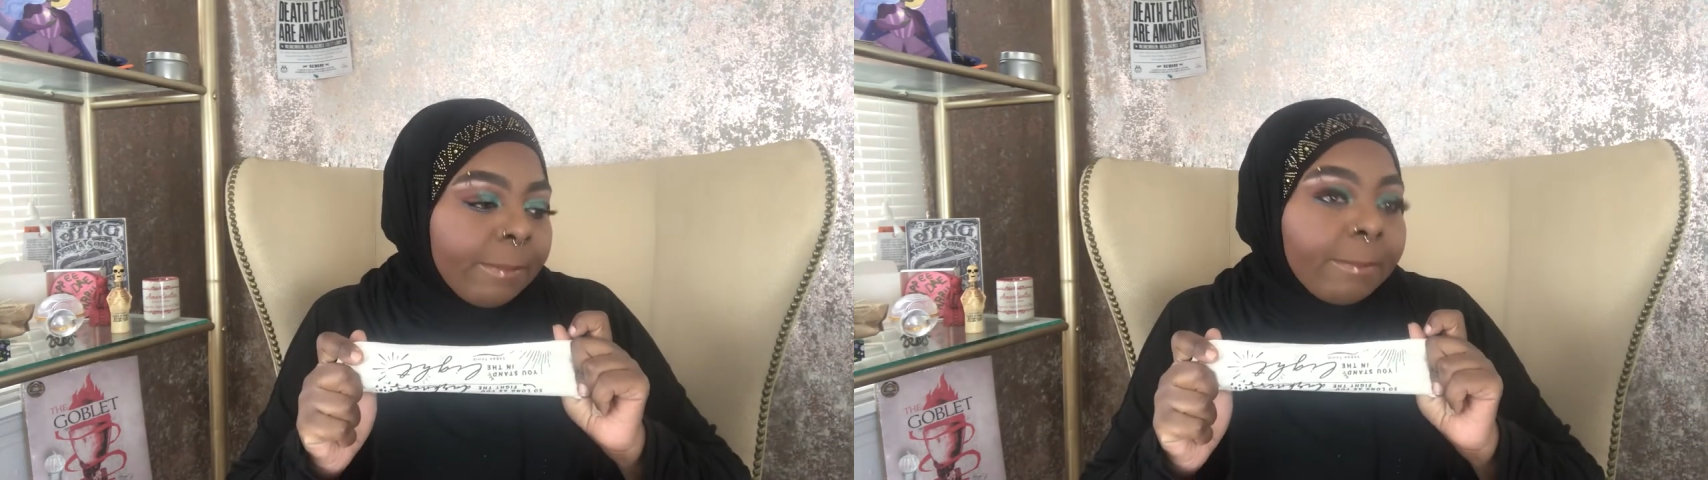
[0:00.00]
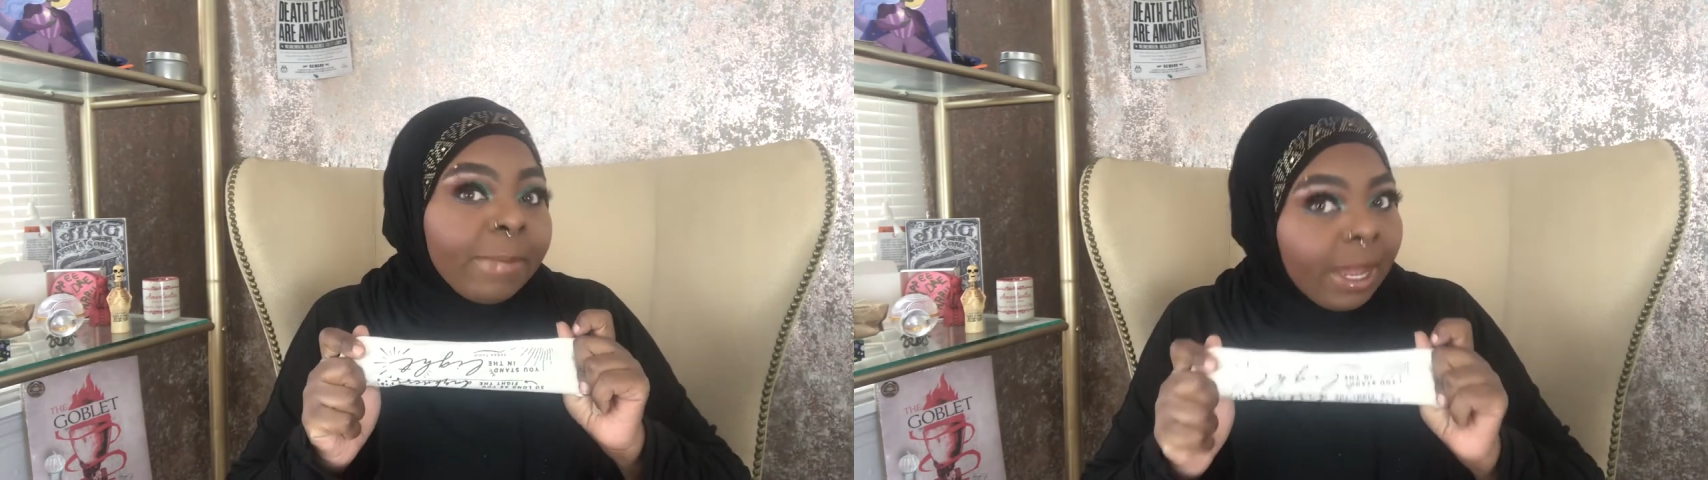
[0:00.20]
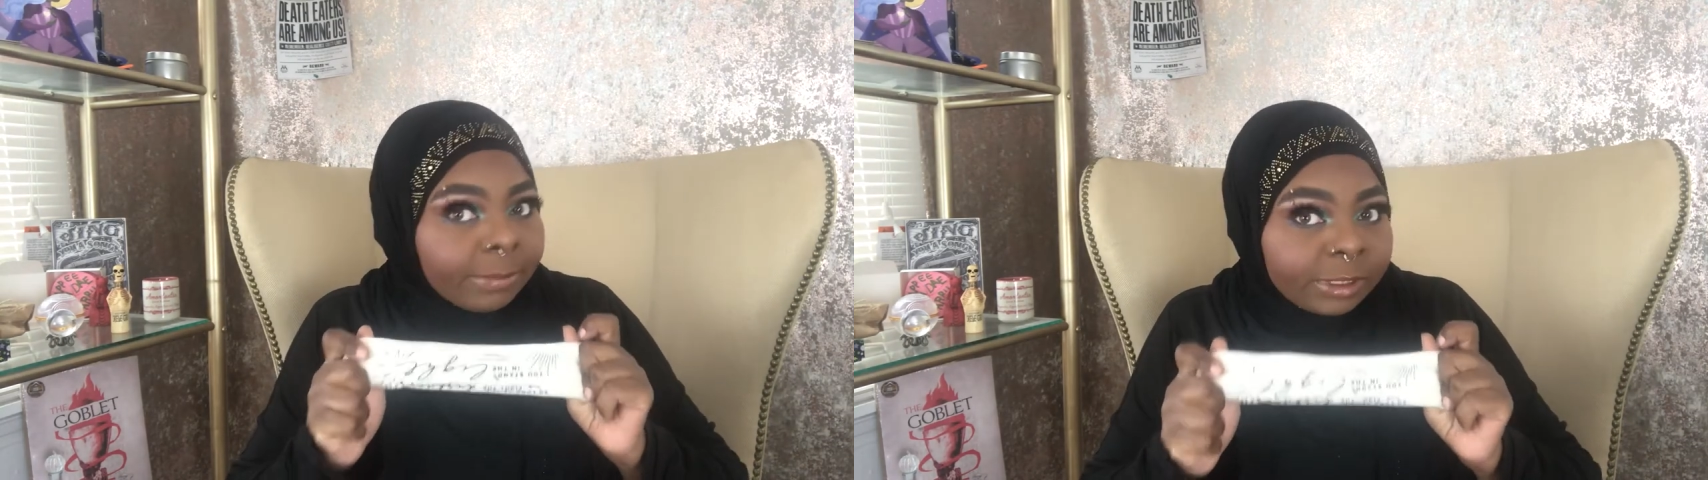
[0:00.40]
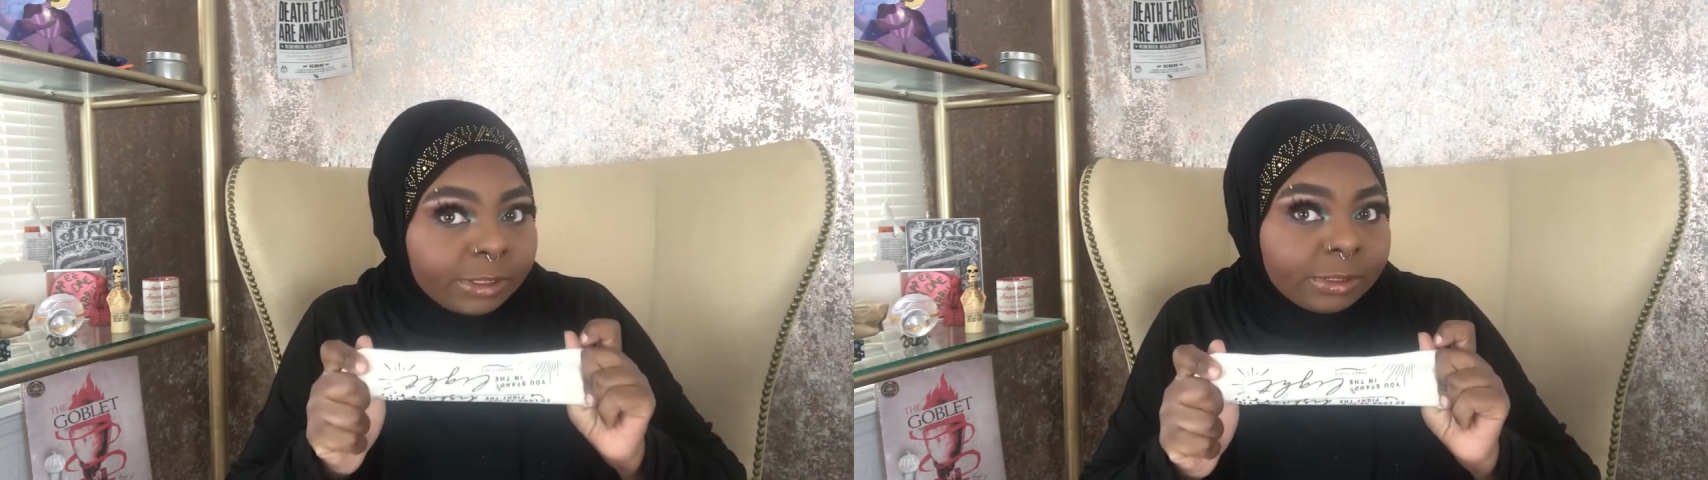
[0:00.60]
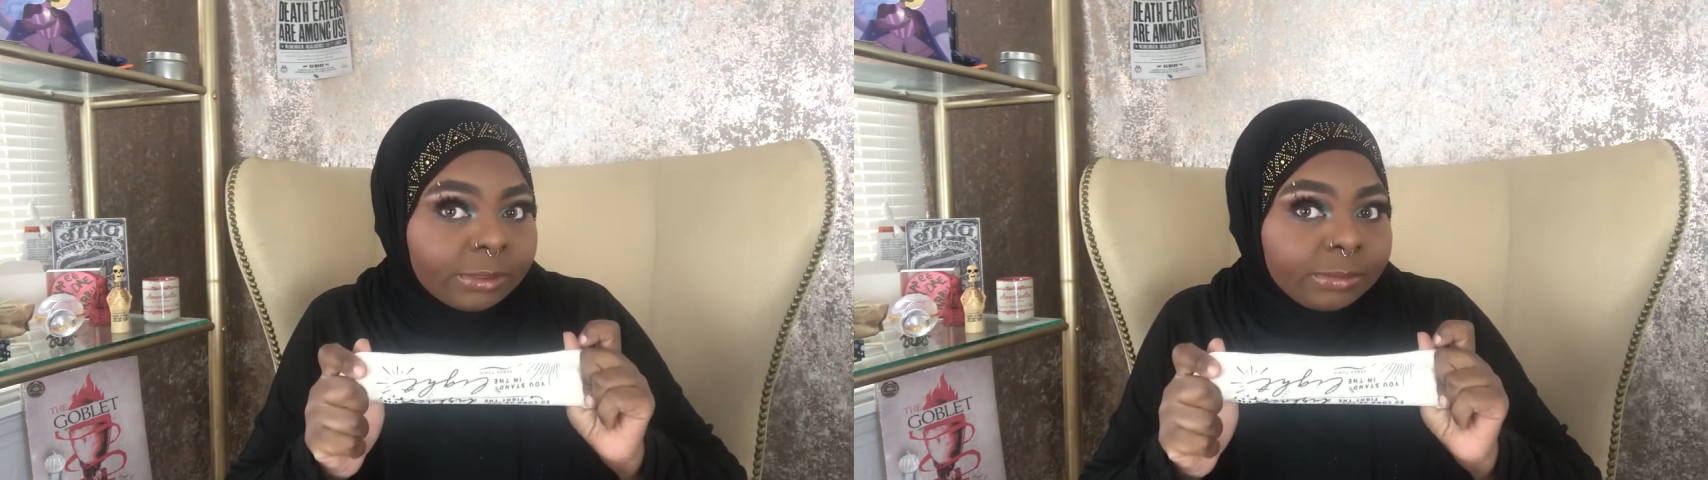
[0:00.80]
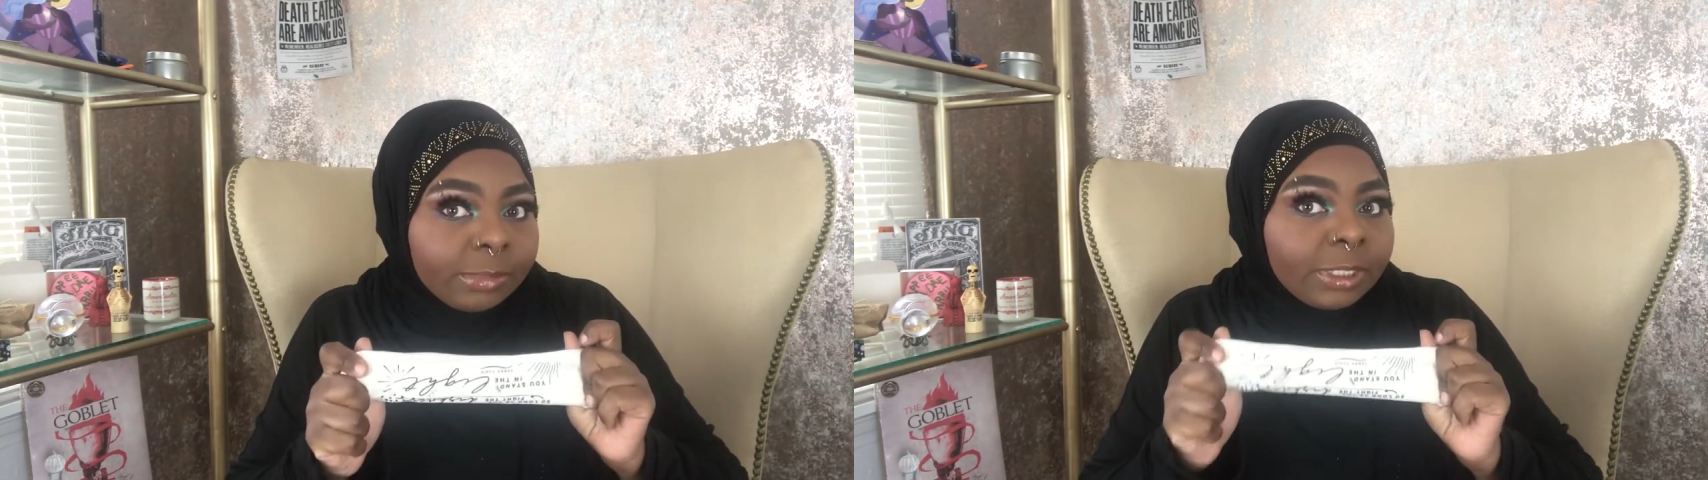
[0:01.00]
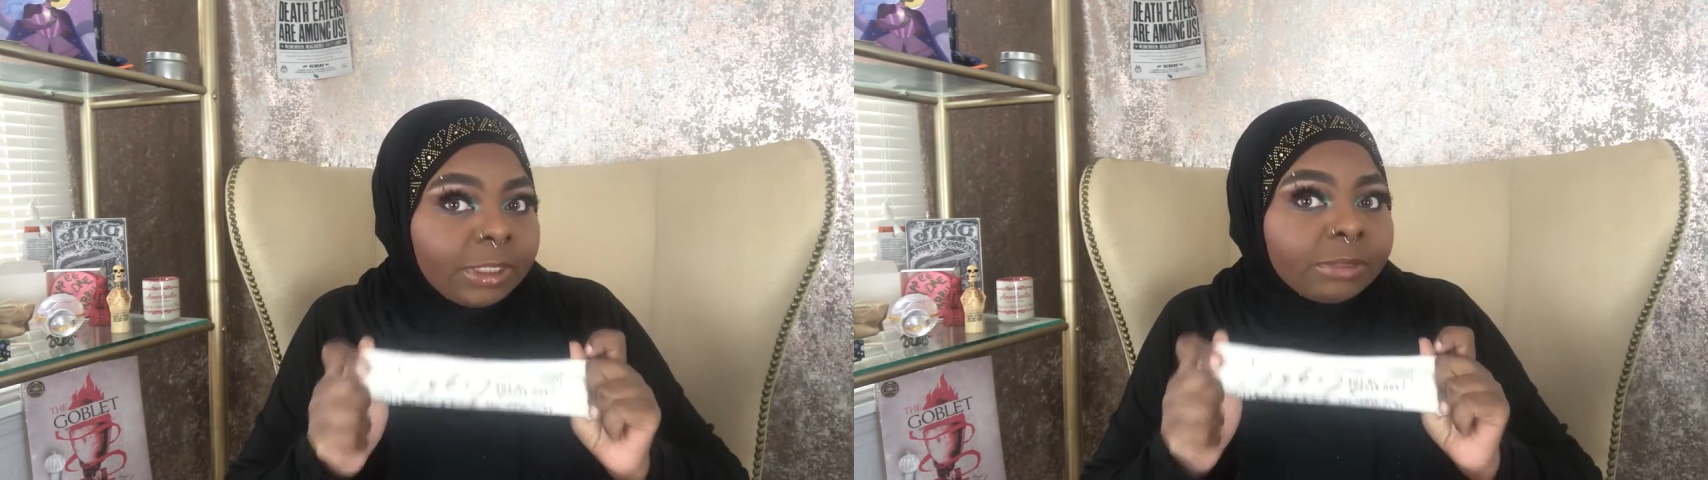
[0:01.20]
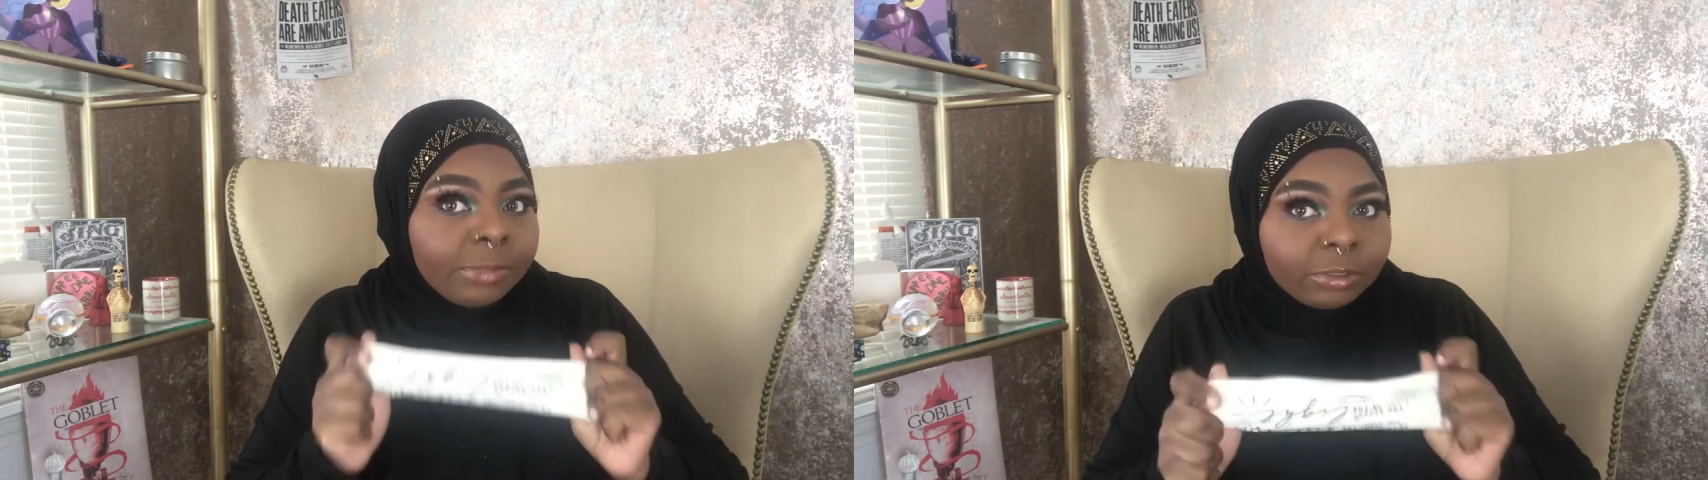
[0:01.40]
buy me some of
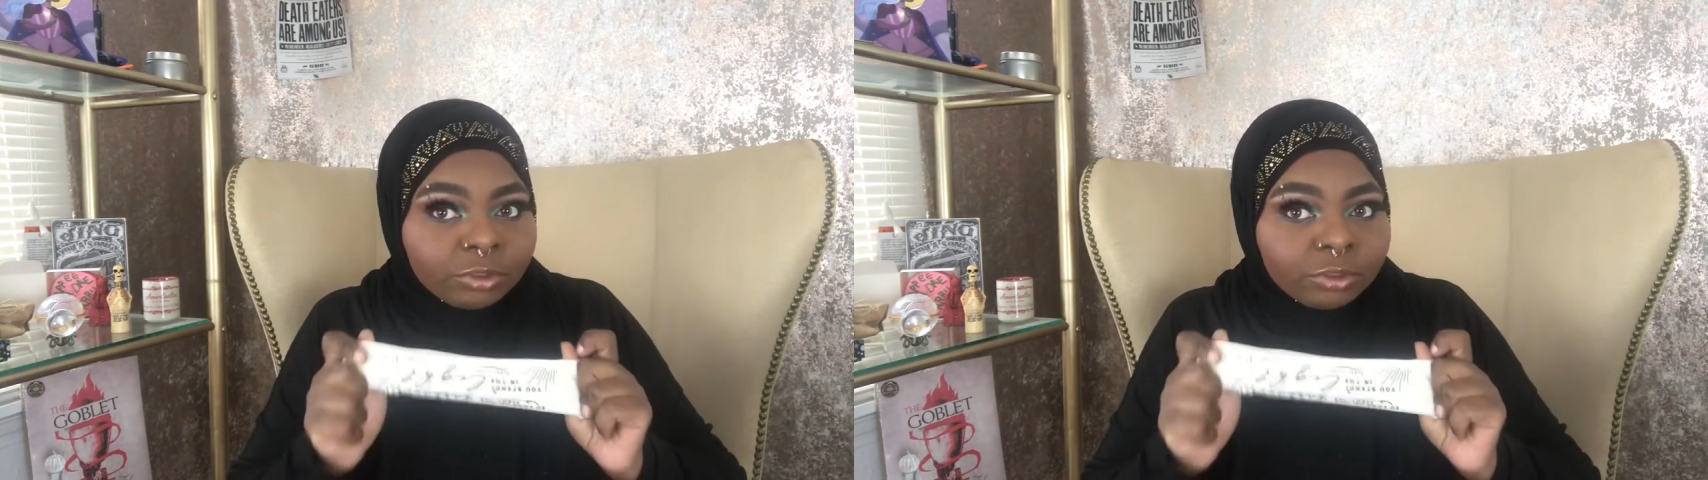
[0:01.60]
these metal